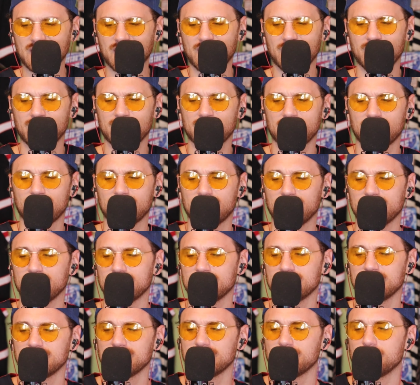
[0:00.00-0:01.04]
uh,
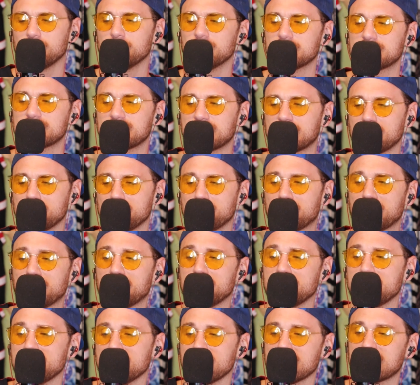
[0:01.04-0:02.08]
almost like a
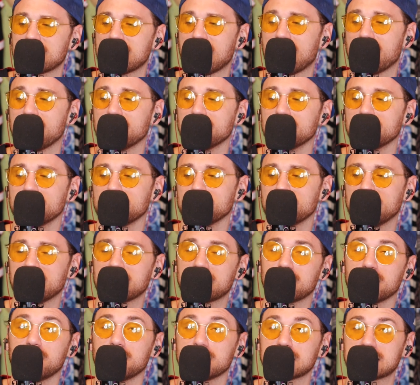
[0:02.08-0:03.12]
burner account. I'm
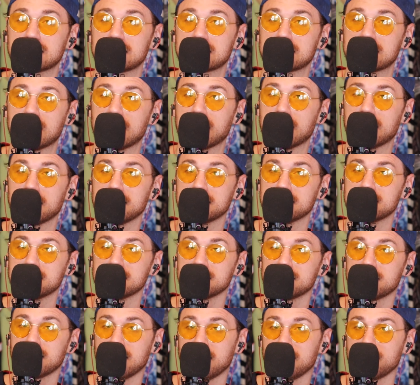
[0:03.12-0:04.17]
like, oh, is
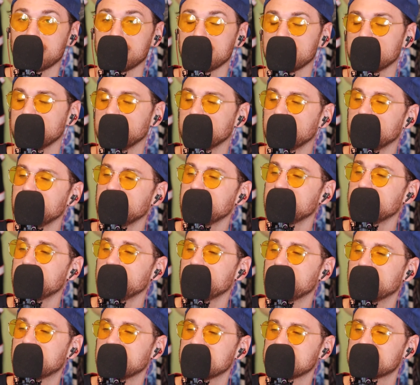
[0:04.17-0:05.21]
this Aaron?
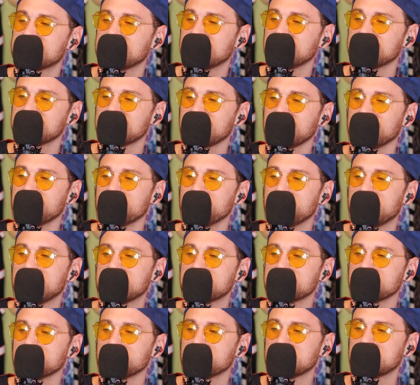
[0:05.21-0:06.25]
But it says, amazing what